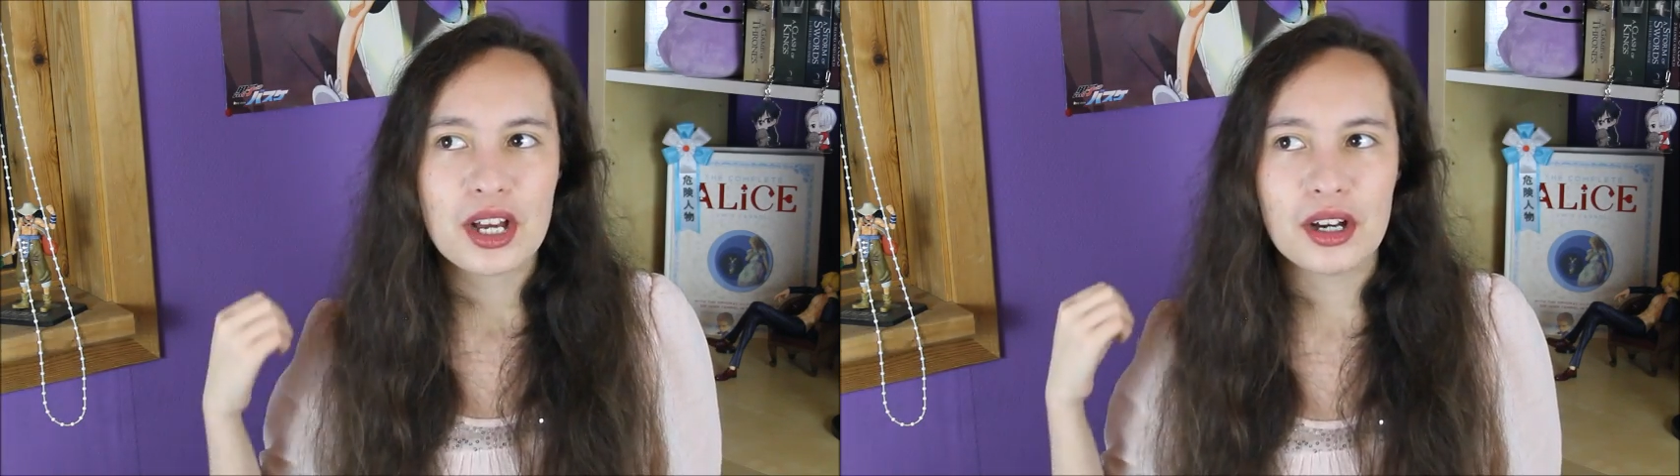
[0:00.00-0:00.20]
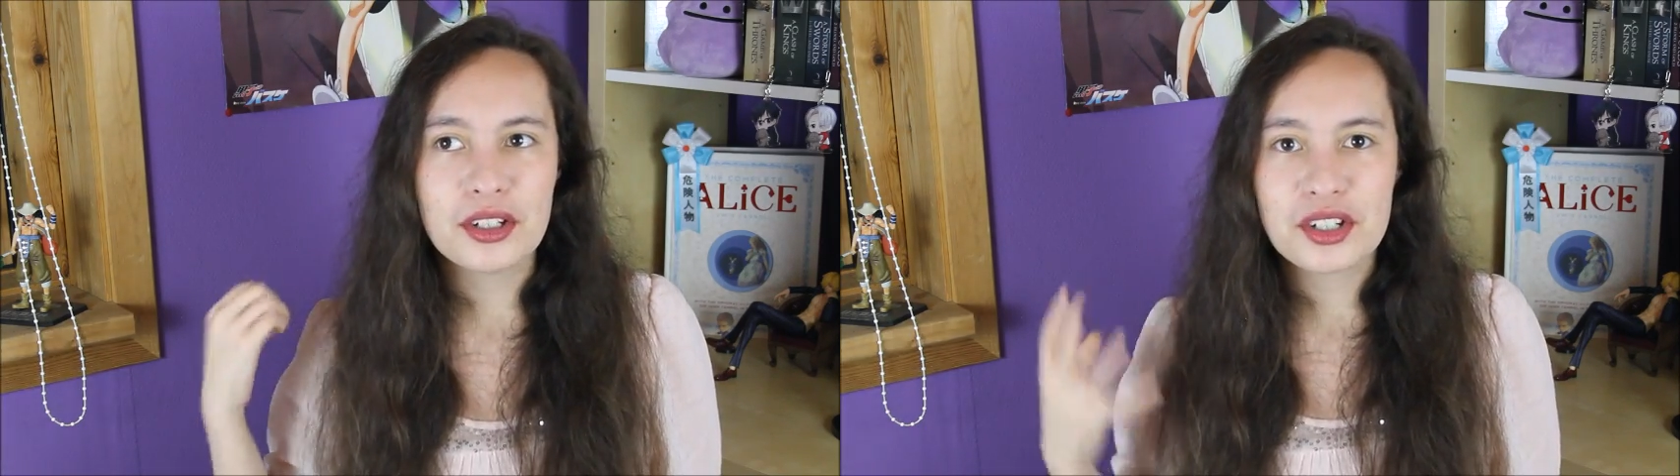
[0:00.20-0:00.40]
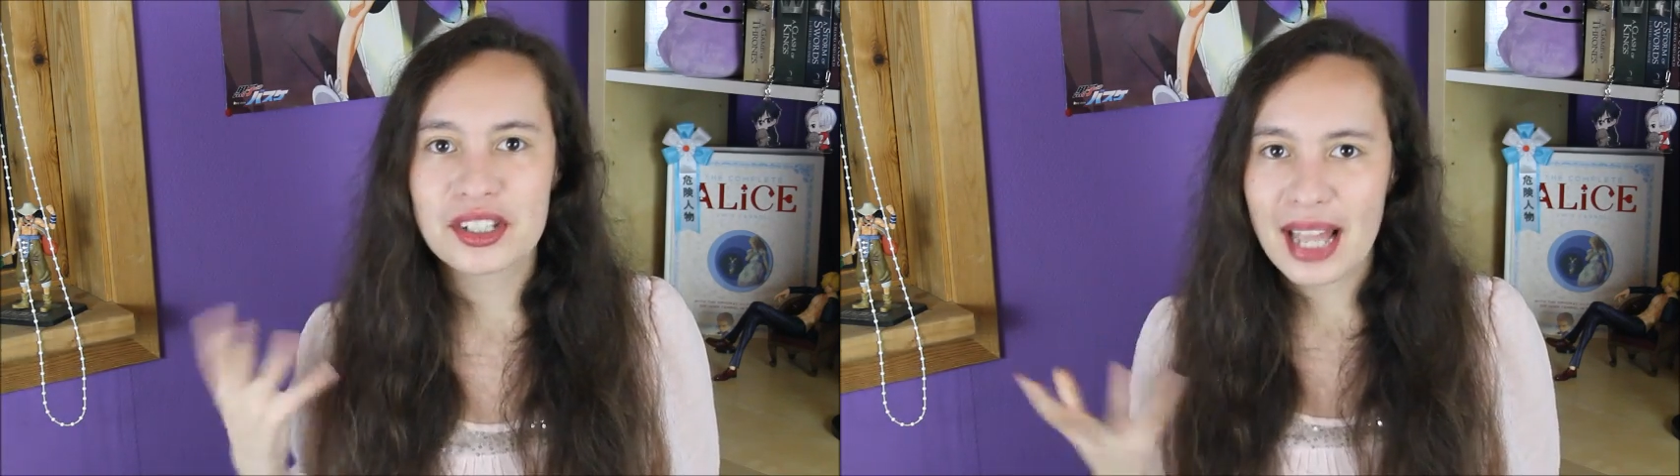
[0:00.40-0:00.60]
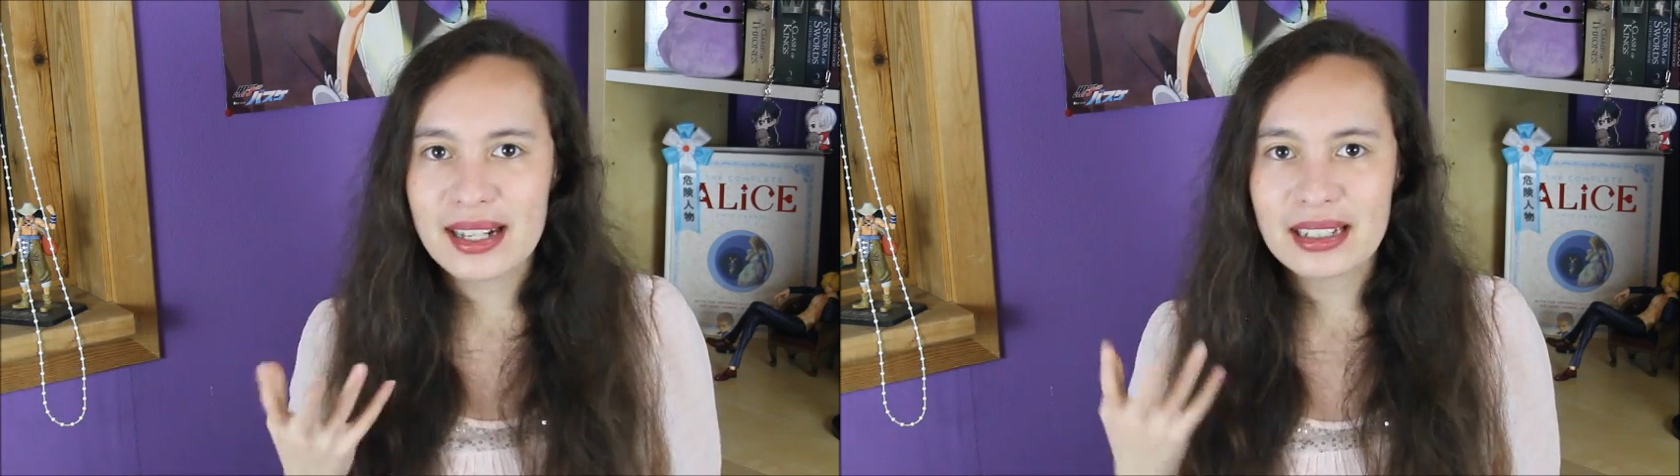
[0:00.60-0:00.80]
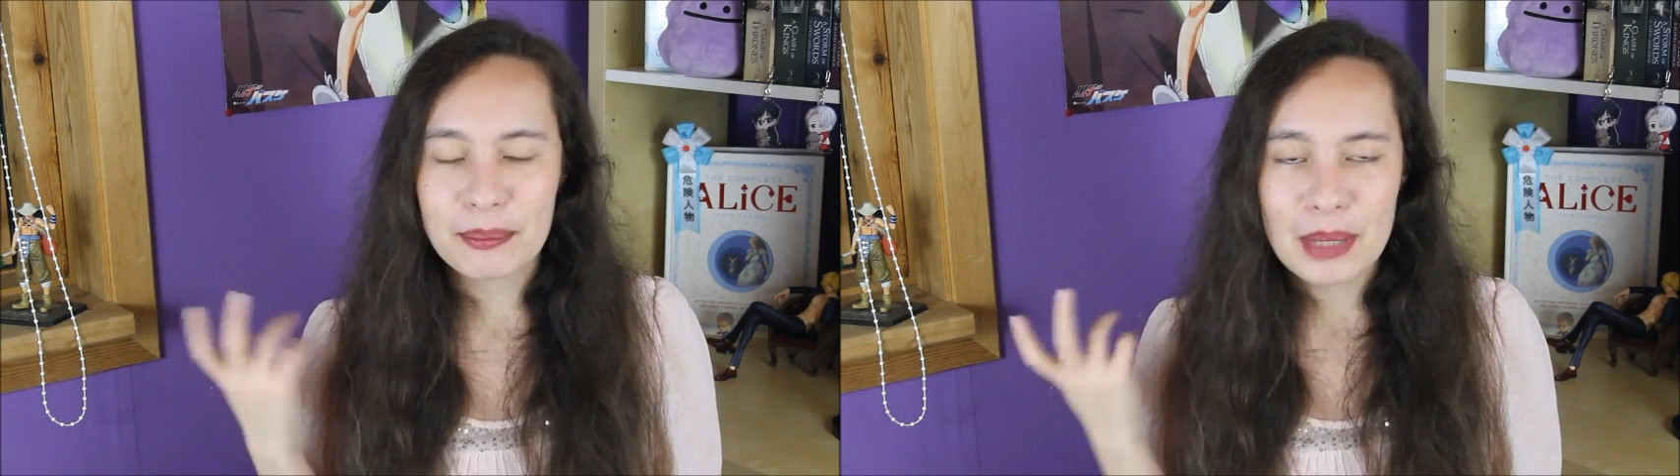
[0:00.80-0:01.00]

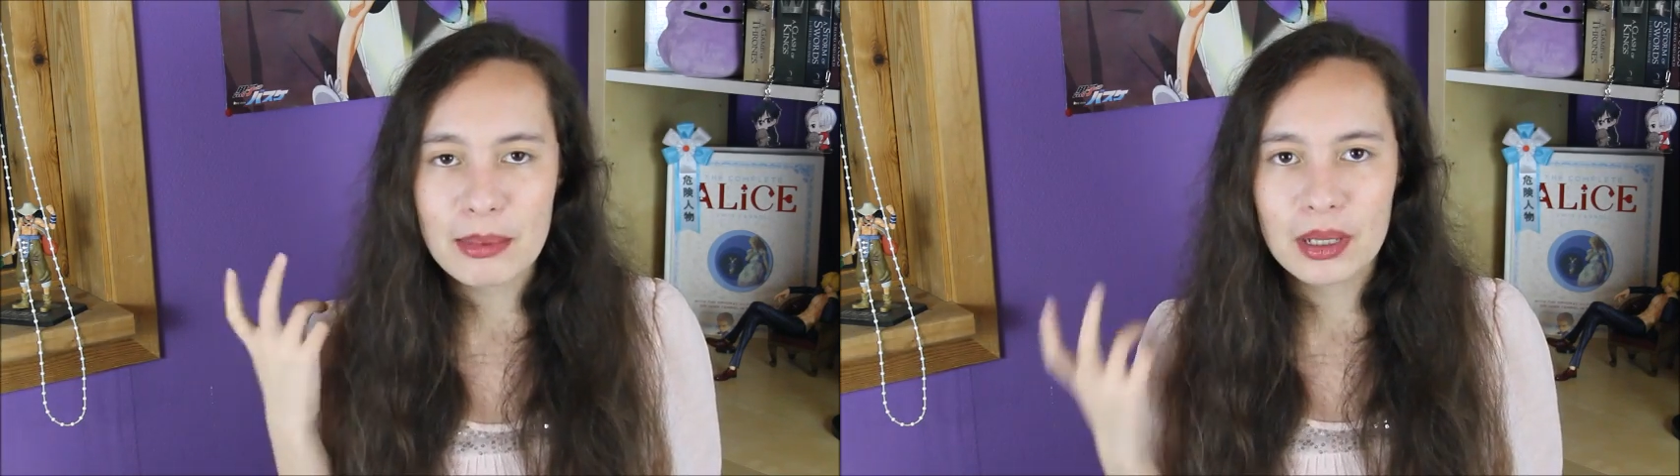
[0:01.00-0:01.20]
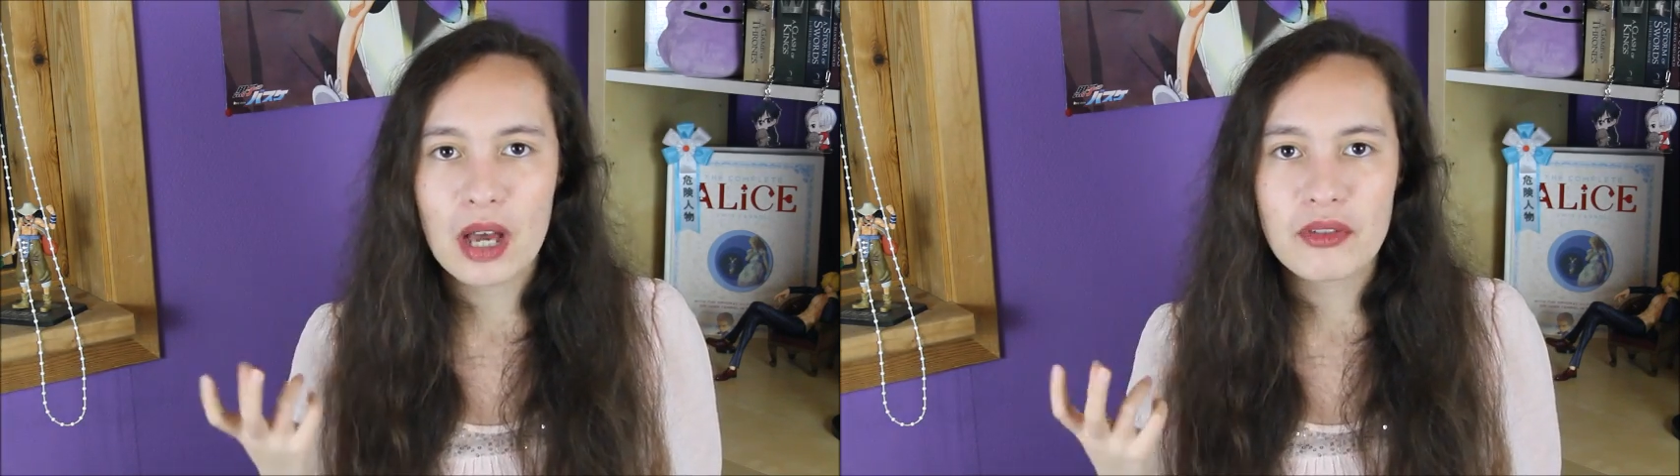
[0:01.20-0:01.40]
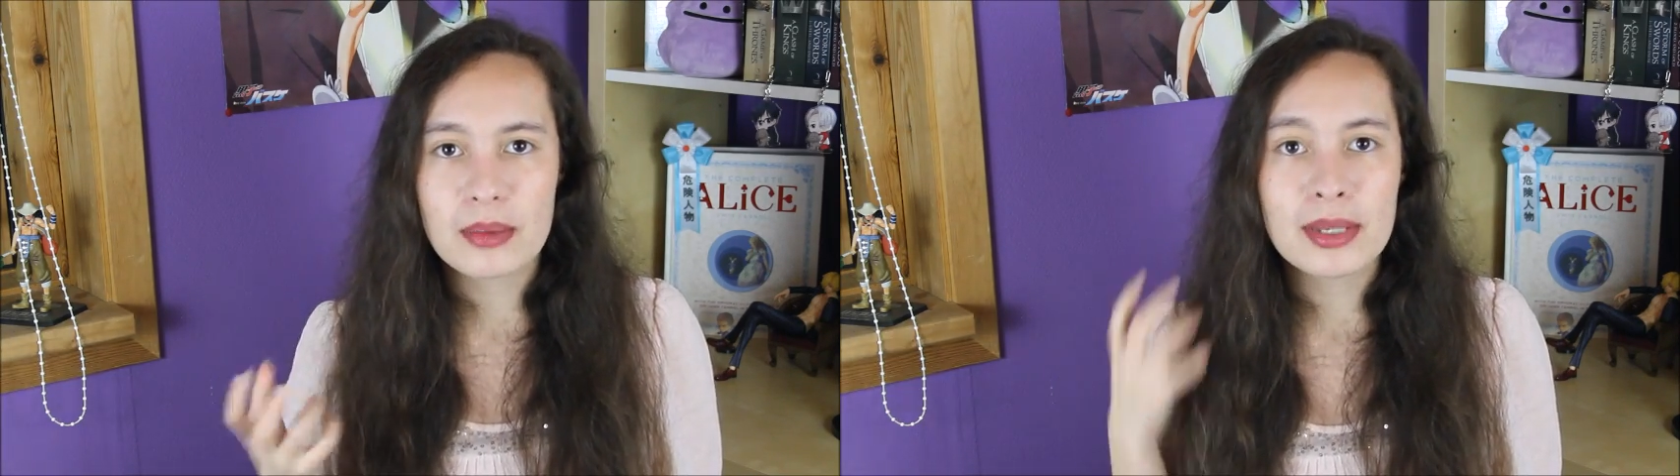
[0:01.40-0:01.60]
understanding that people love him,